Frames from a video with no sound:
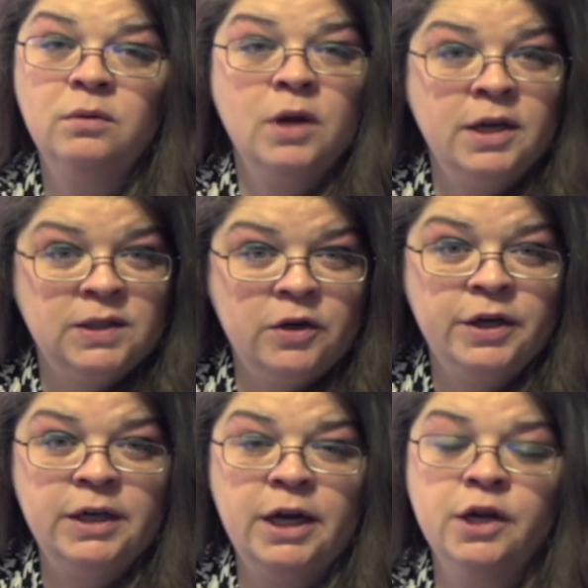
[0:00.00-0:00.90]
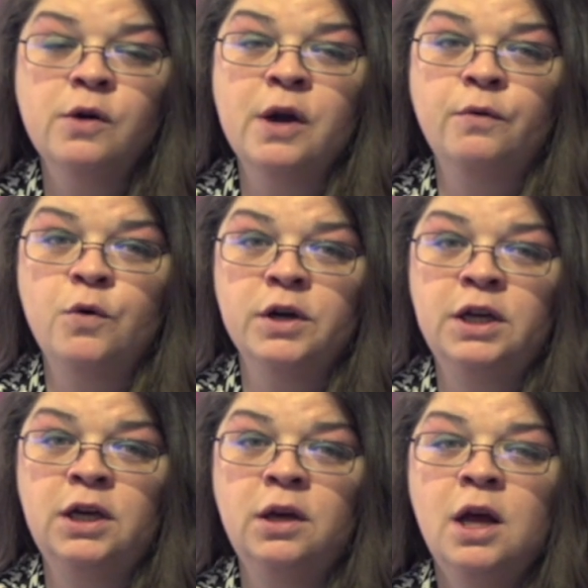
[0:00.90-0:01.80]
I started dating around
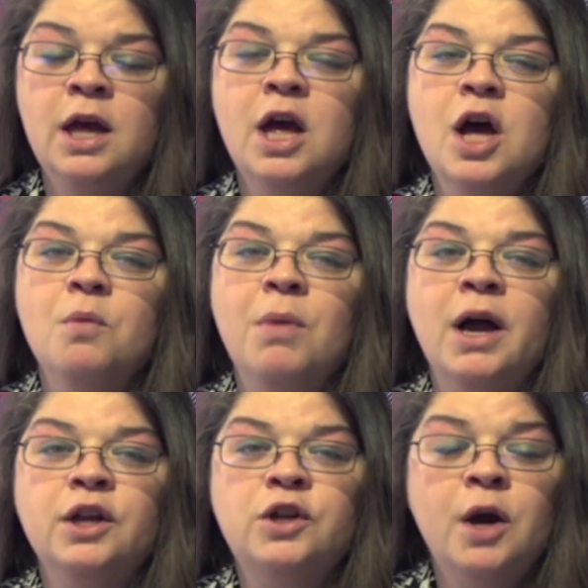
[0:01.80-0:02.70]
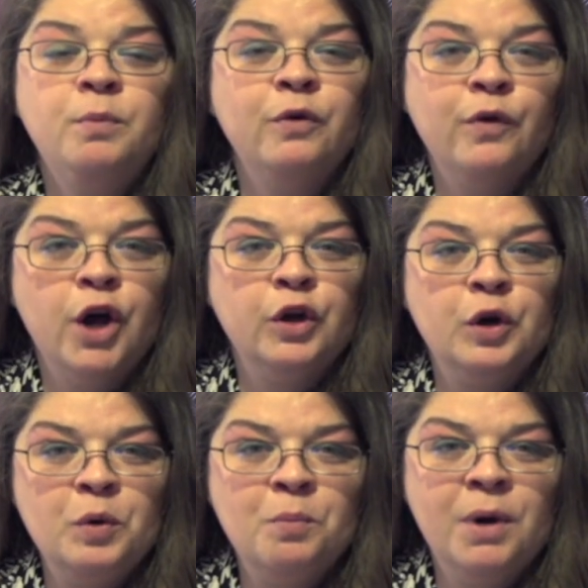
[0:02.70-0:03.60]
14, my adopted
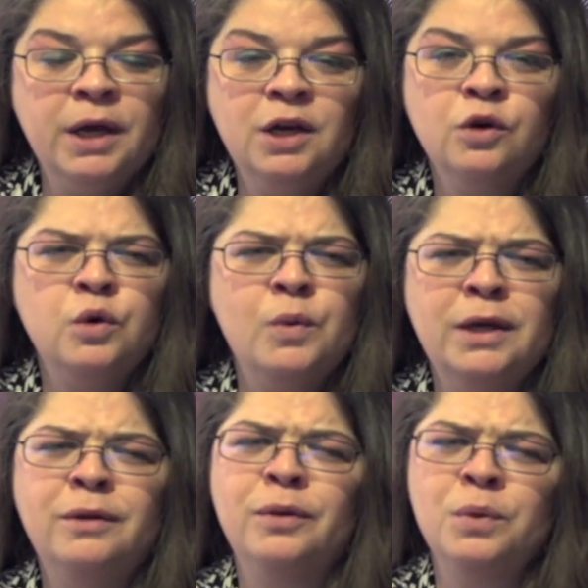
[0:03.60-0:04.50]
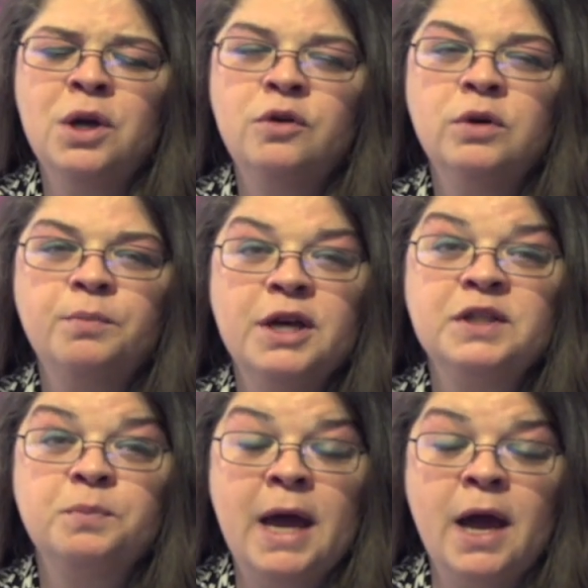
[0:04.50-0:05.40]
father, Mike, who weighed 300 plus
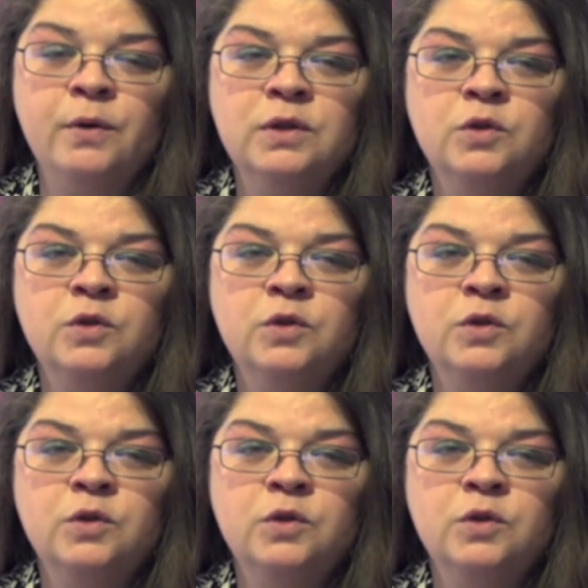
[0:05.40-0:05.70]
pounds,